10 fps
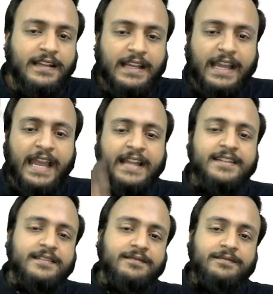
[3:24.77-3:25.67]

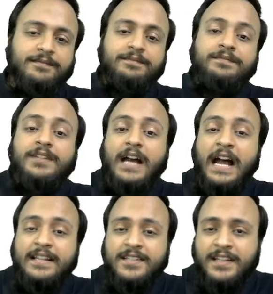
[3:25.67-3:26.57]
And the
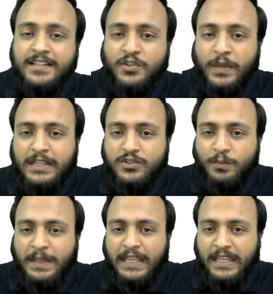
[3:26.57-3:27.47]
answer is going to
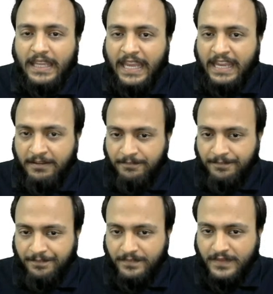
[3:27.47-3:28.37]
be A.
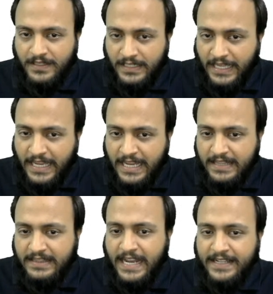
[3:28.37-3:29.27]

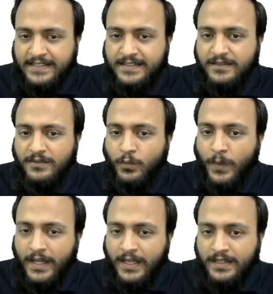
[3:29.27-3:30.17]
A, that is
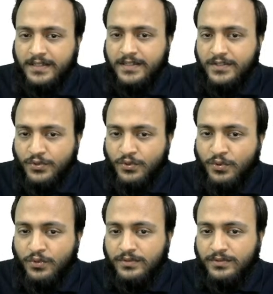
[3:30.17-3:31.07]
1,
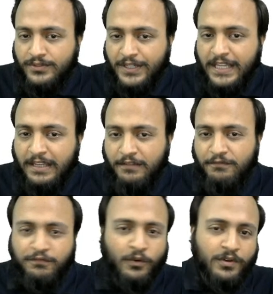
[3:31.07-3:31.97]
2, 3,
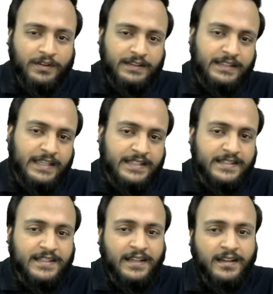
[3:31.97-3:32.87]
4. It
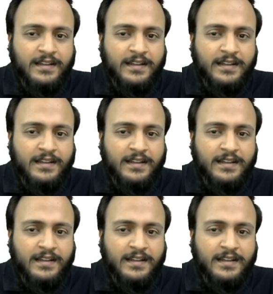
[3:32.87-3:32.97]
is the